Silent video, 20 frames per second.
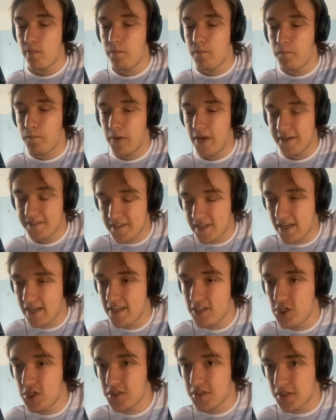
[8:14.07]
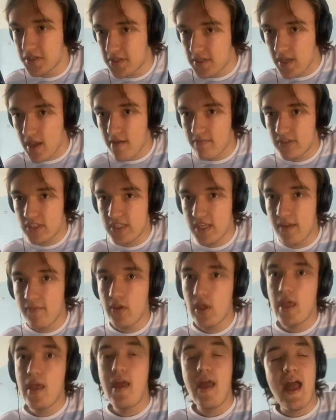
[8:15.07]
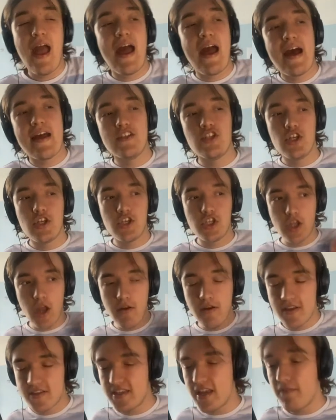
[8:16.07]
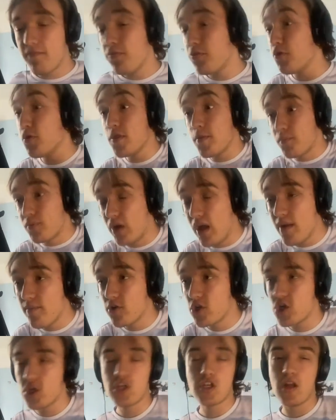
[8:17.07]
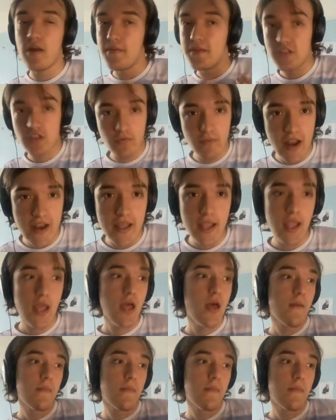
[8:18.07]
politically, she's conservative, and she's shown herself, through the primary she showed this already,